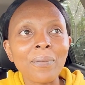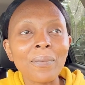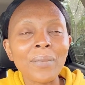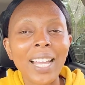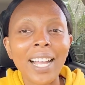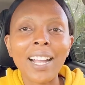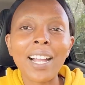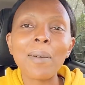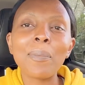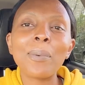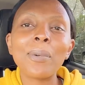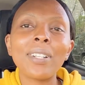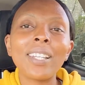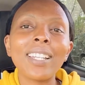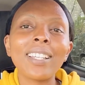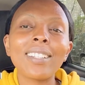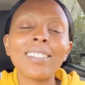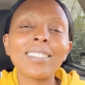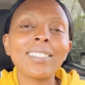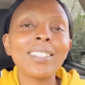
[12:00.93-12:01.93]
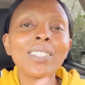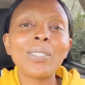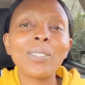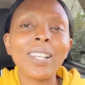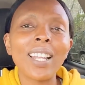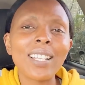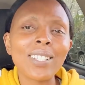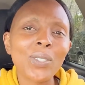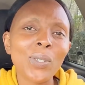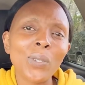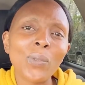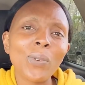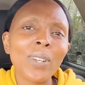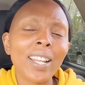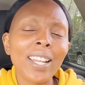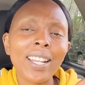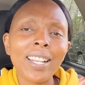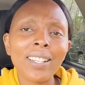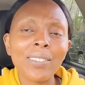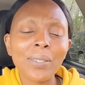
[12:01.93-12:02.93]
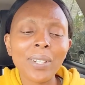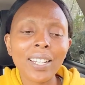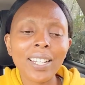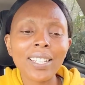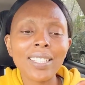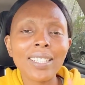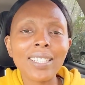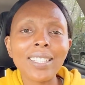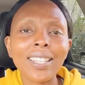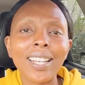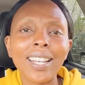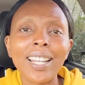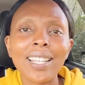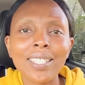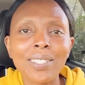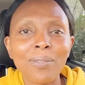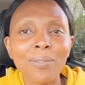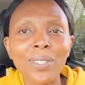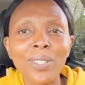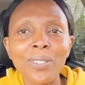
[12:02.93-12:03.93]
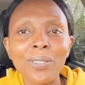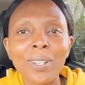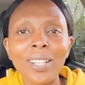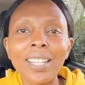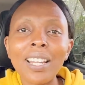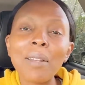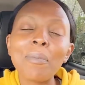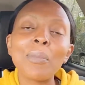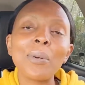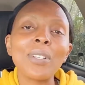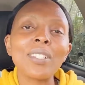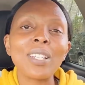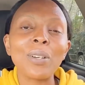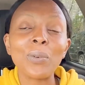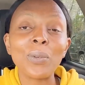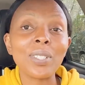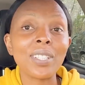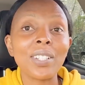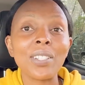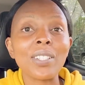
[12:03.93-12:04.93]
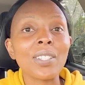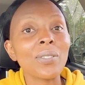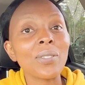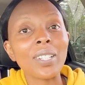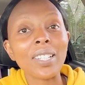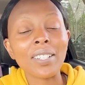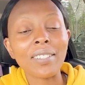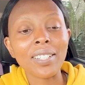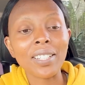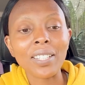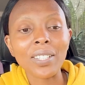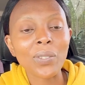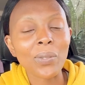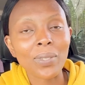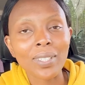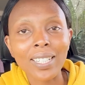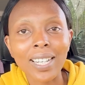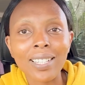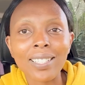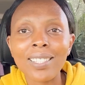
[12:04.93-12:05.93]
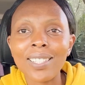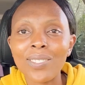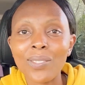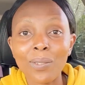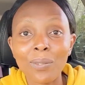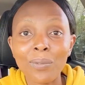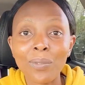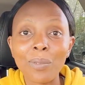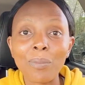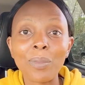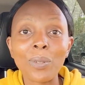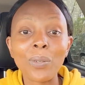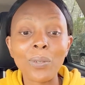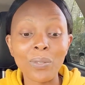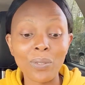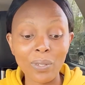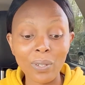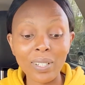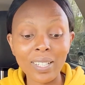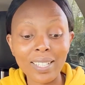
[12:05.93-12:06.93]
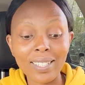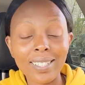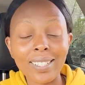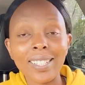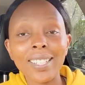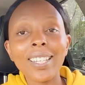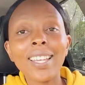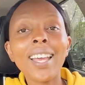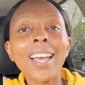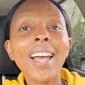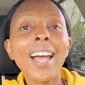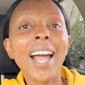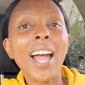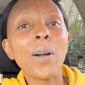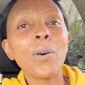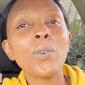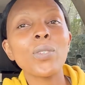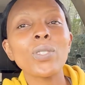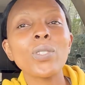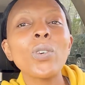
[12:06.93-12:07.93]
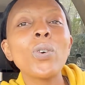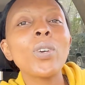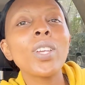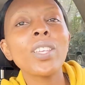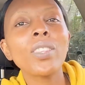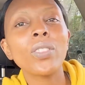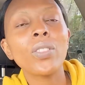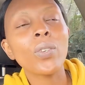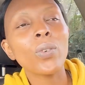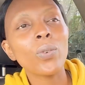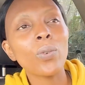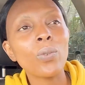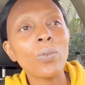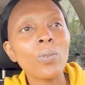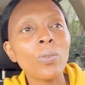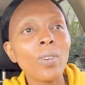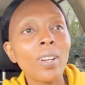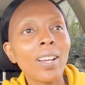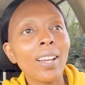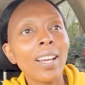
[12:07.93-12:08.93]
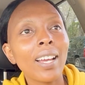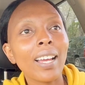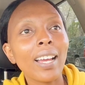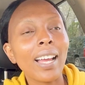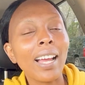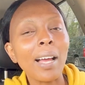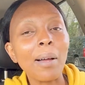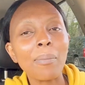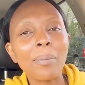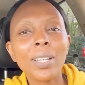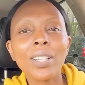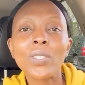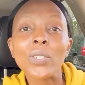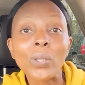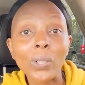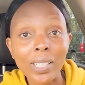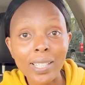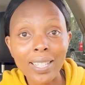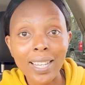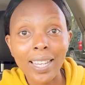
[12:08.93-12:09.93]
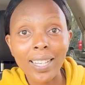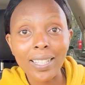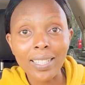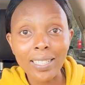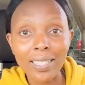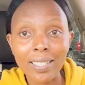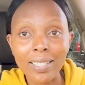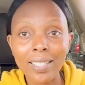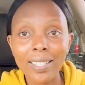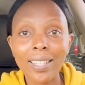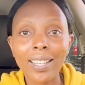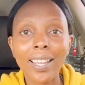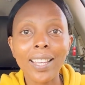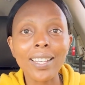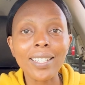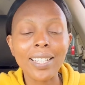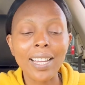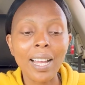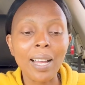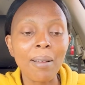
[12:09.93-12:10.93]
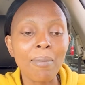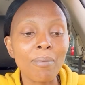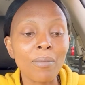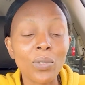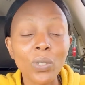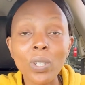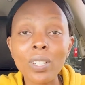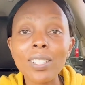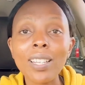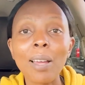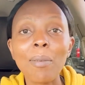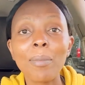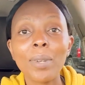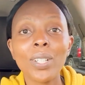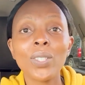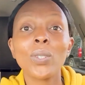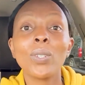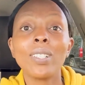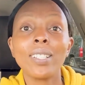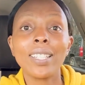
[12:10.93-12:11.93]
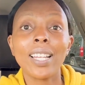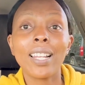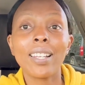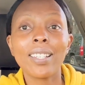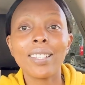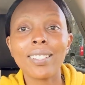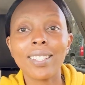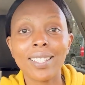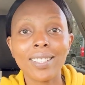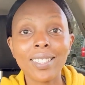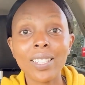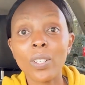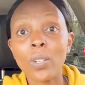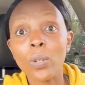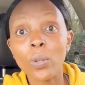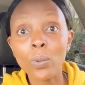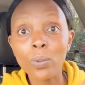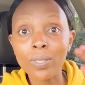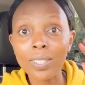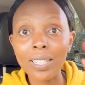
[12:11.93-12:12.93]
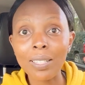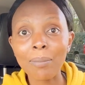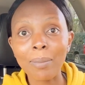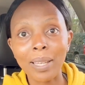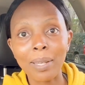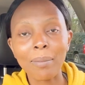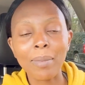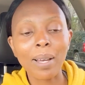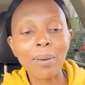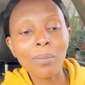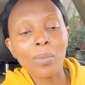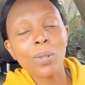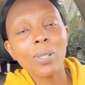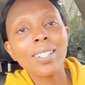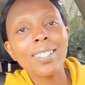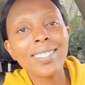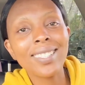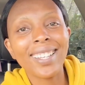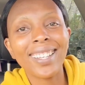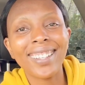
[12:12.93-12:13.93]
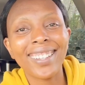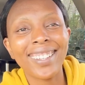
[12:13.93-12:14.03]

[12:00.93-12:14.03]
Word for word: a couple like you know last week when i when i did the last video at that point i wasn't really ready to start season four because honestly i was going through a mental challenge and um not a mental challenge as in losing my marbles